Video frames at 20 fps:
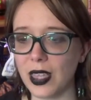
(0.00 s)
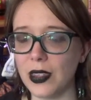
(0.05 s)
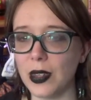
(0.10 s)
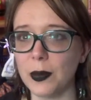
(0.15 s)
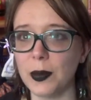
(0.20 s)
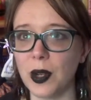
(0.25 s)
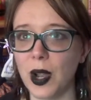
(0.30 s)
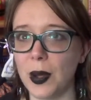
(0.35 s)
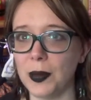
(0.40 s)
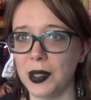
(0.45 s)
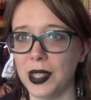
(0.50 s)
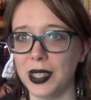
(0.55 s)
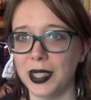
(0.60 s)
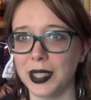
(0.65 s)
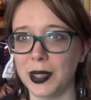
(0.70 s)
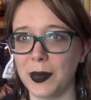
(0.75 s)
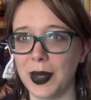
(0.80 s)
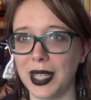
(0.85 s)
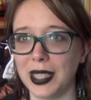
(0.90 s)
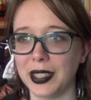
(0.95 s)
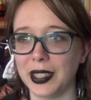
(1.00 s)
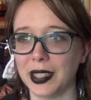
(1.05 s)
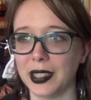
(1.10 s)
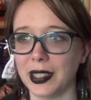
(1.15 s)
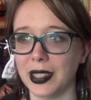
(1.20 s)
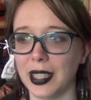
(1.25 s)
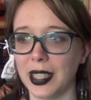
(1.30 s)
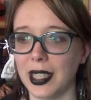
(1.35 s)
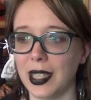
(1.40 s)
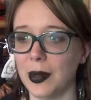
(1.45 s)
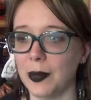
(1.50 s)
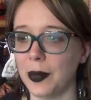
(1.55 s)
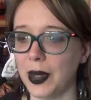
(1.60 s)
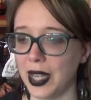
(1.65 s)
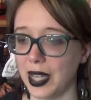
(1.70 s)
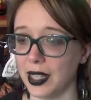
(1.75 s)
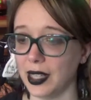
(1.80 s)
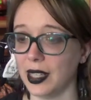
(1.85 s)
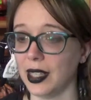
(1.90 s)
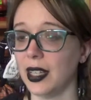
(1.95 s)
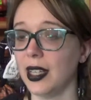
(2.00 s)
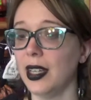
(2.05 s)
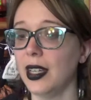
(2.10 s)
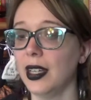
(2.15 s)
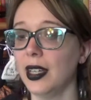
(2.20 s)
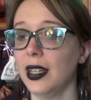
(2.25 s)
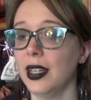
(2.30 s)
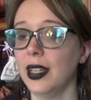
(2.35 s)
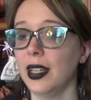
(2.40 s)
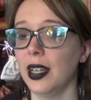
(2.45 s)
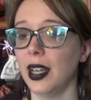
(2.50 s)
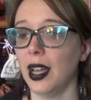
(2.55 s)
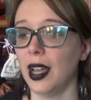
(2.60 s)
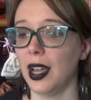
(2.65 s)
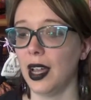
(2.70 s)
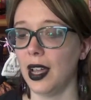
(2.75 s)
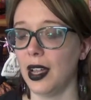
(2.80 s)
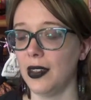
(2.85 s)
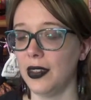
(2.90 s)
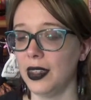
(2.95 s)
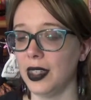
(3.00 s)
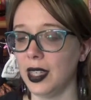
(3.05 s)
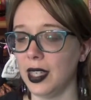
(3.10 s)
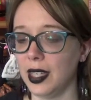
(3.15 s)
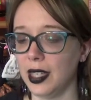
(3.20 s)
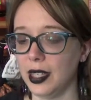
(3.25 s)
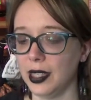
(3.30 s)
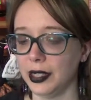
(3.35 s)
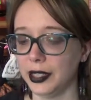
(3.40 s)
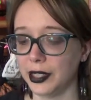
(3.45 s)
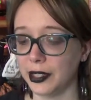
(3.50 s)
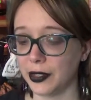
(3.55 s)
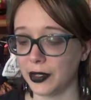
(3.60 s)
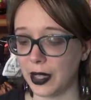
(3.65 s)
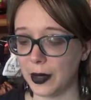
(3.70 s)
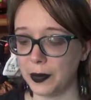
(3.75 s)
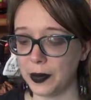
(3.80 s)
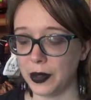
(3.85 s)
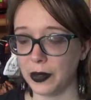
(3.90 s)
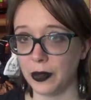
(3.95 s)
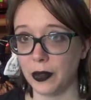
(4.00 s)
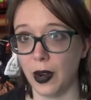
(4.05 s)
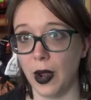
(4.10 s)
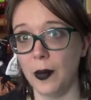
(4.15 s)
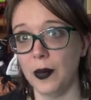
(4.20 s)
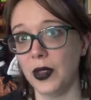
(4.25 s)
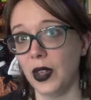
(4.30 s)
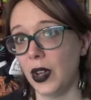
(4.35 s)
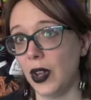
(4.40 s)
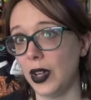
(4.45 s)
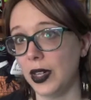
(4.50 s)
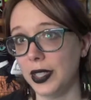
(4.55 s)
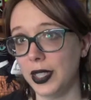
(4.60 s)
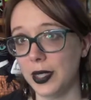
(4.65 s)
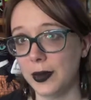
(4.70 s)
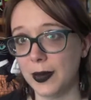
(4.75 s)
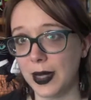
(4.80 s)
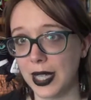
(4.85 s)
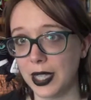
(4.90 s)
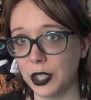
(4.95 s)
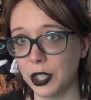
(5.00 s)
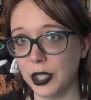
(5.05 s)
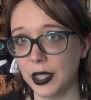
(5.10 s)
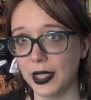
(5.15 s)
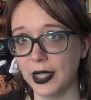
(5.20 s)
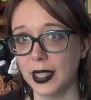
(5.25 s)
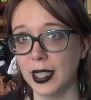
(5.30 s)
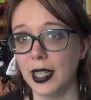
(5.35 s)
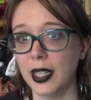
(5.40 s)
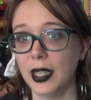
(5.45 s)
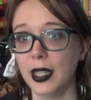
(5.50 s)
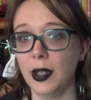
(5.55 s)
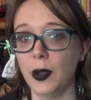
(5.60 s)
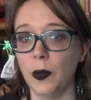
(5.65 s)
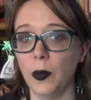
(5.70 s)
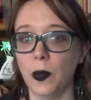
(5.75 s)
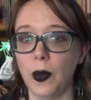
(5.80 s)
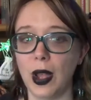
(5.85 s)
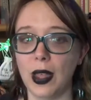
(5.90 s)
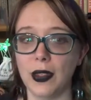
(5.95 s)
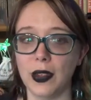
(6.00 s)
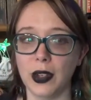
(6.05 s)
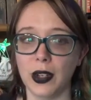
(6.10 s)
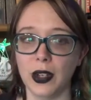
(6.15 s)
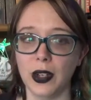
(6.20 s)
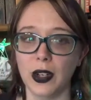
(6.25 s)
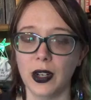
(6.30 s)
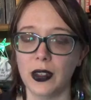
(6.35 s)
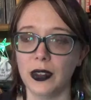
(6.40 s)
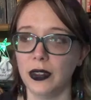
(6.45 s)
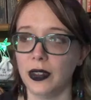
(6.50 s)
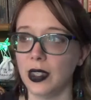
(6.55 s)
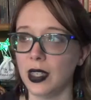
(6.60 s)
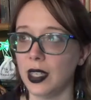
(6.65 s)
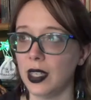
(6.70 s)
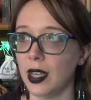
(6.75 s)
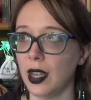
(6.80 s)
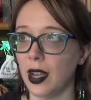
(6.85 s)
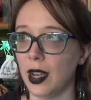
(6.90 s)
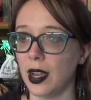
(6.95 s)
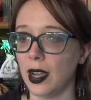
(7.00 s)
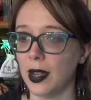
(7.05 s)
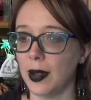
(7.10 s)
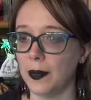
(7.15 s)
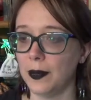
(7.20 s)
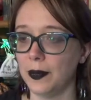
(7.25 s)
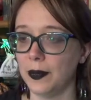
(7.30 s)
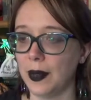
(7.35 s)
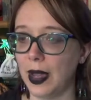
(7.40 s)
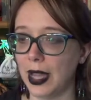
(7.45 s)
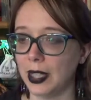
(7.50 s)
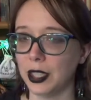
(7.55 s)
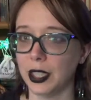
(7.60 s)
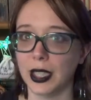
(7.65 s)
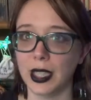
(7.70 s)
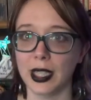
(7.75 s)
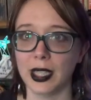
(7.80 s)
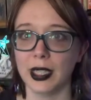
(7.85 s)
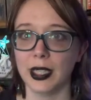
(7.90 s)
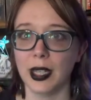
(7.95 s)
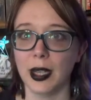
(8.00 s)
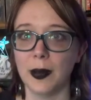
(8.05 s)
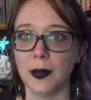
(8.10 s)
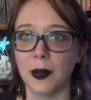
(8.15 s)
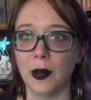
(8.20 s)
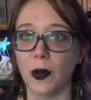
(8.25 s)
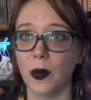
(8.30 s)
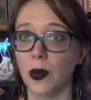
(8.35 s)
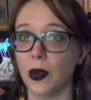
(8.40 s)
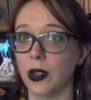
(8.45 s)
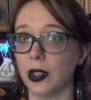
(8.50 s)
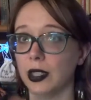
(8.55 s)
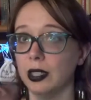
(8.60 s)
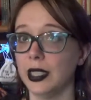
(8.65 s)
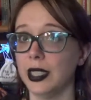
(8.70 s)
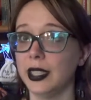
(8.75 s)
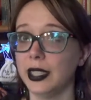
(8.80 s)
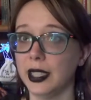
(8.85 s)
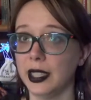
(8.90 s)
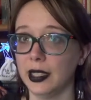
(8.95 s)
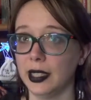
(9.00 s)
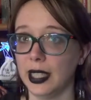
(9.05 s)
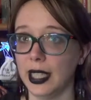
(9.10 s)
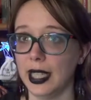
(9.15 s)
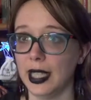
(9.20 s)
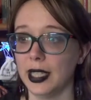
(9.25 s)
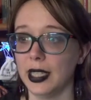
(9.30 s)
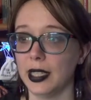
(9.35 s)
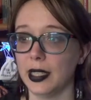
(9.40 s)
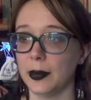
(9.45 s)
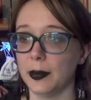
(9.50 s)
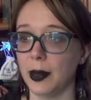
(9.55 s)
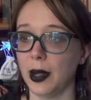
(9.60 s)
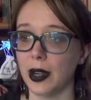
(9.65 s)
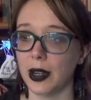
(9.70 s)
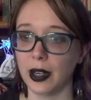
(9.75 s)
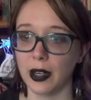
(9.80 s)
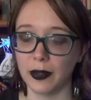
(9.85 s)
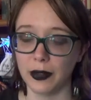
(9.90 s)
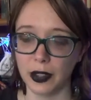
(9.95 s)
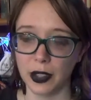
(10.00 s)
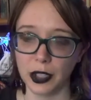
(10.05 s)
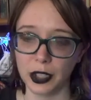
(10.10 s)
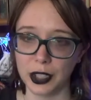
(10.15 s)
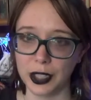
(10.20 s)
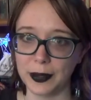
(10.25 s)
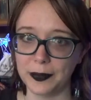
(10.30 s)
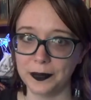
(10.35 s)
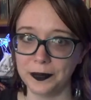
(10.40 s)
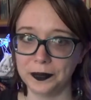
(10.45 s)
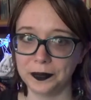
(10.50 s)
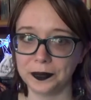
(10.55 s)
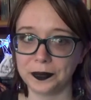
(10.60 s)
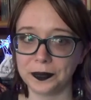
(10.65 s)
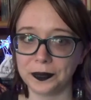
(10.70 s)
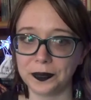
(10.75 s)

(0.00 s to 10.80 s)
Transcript: The prompt is to basically pick the script from the Haunted Mansion, whether the Magic Kingdom or Disneyland Park version.